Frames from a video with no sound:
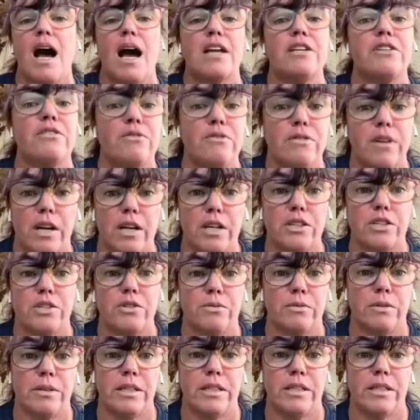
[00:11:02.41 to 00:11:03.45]
I do not
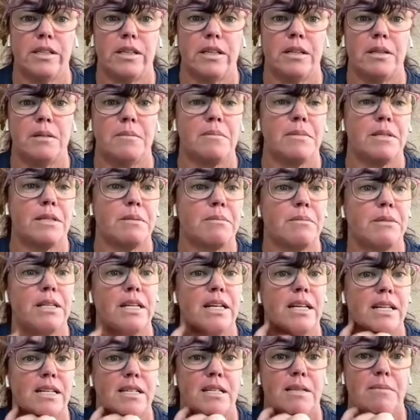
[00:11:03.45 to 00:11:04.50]
join, um, someone
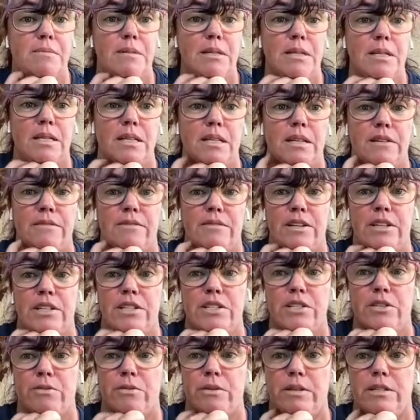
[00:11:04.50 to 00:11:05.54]
asked me if I
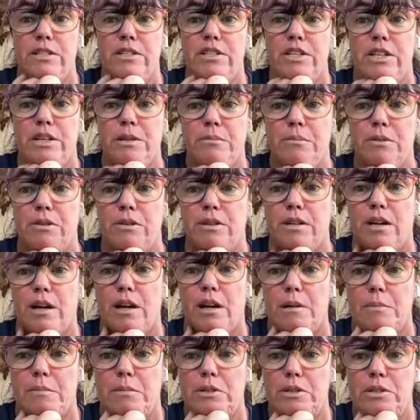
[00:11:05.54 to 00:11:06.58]
joined Chamber of
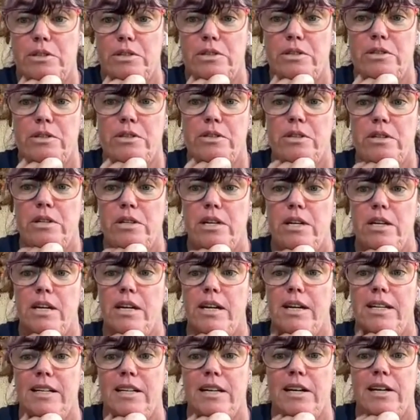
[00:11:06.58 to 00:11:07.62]
Commerce,
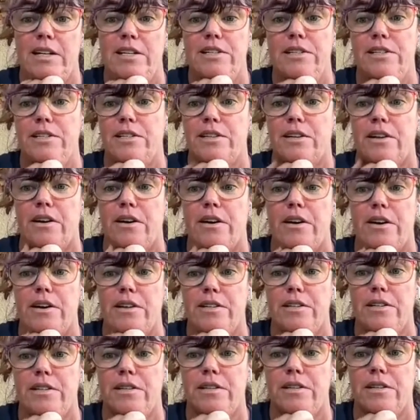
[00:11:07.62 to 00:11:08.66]
and I did
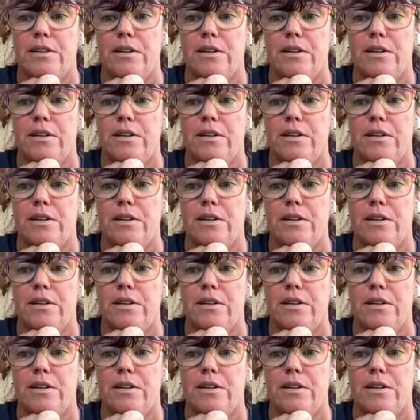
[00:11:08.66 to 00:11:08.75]
not.